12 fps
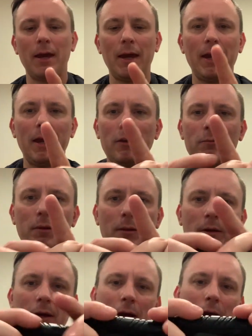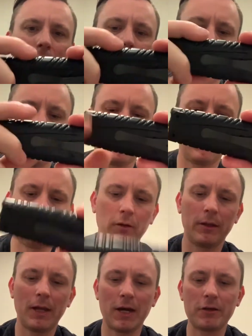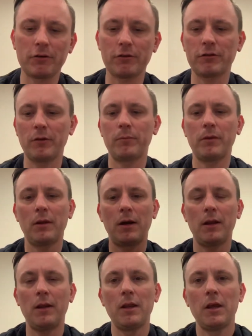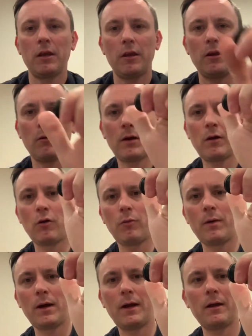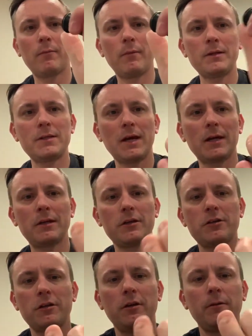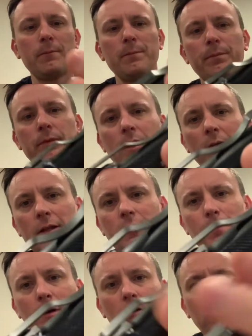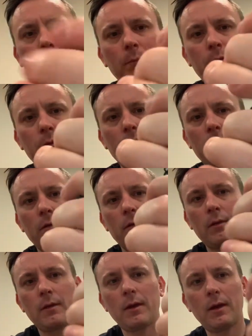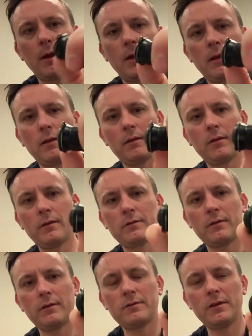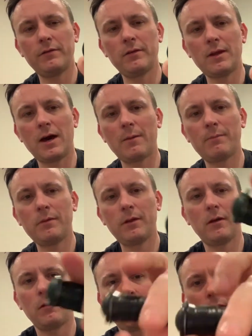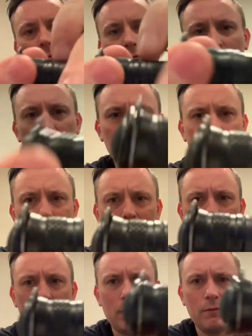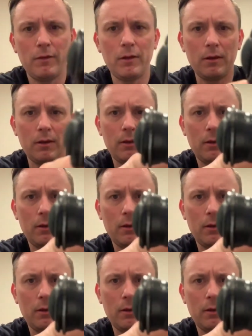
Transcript: and maybe had a little notch or something on it. You know, when I hold my tactician, I got the belt clip, and it's even knob. You know, if you look at the end of it,